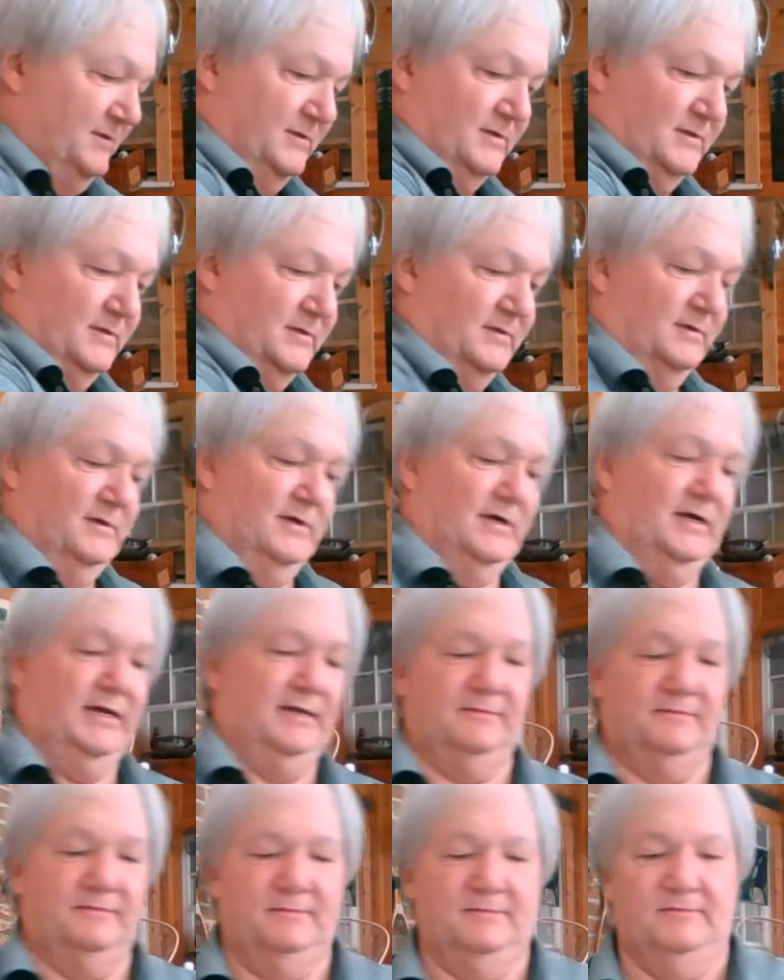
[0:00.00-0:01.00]
All right,
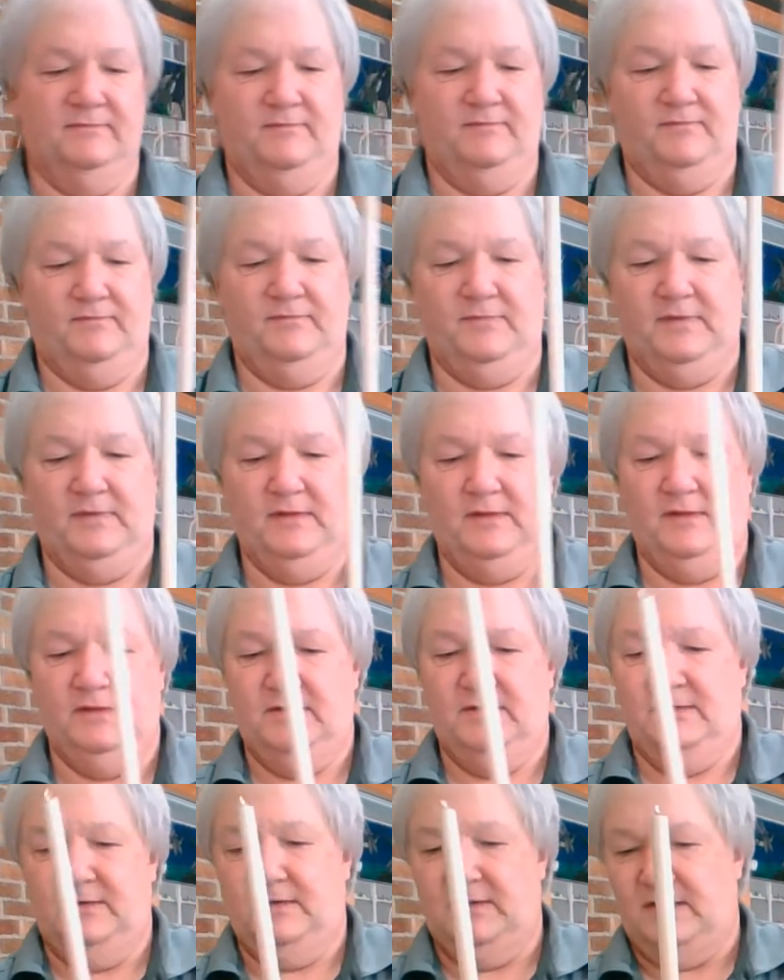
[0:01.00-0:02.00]

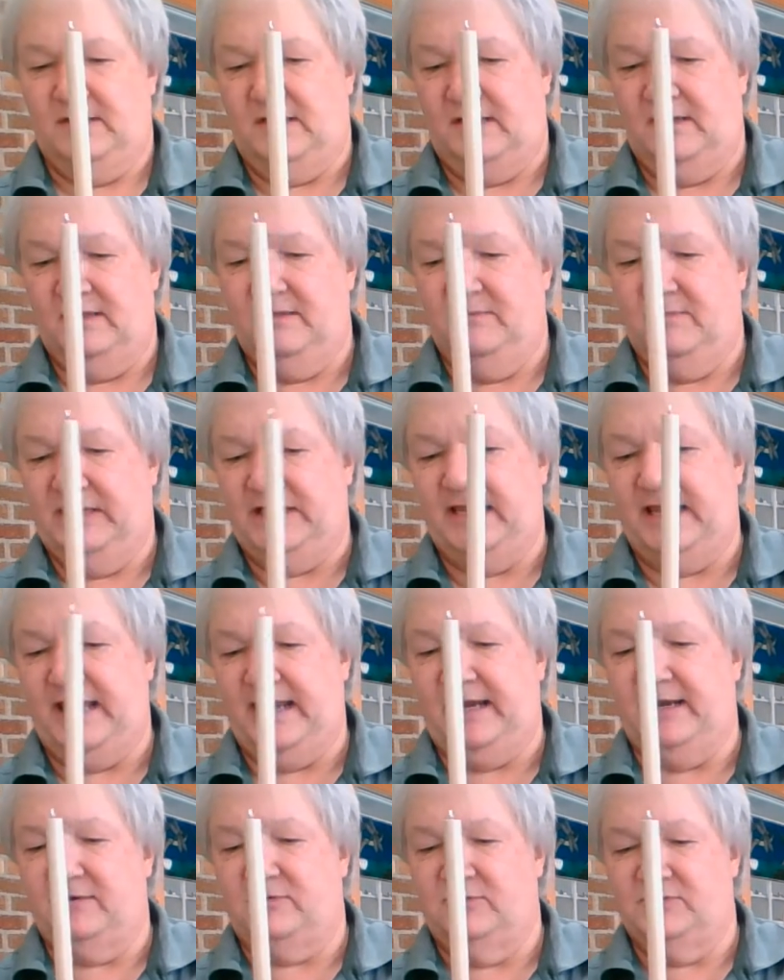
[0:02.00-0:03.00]
all the
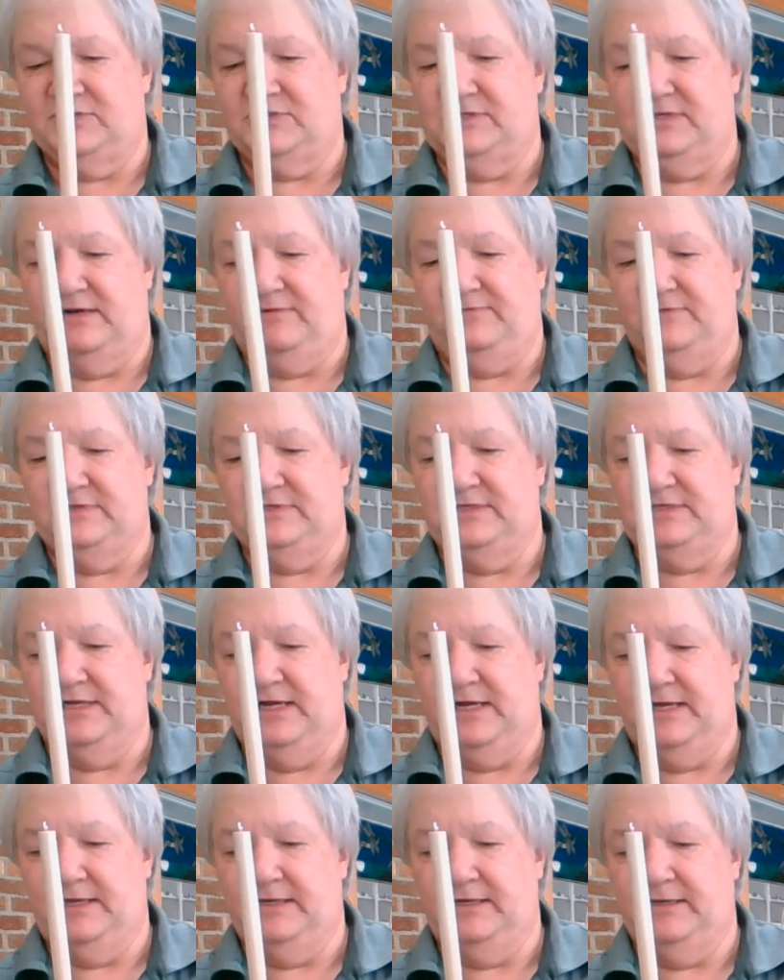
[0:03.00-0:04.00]
mechanical stuff is
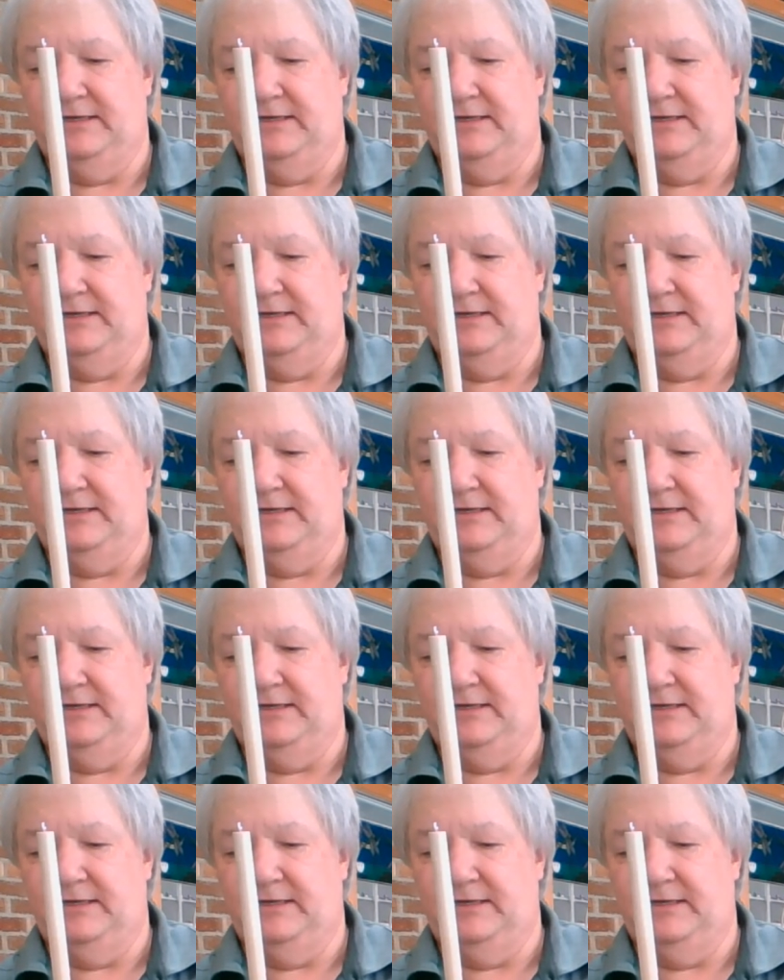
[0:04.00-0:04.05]
done.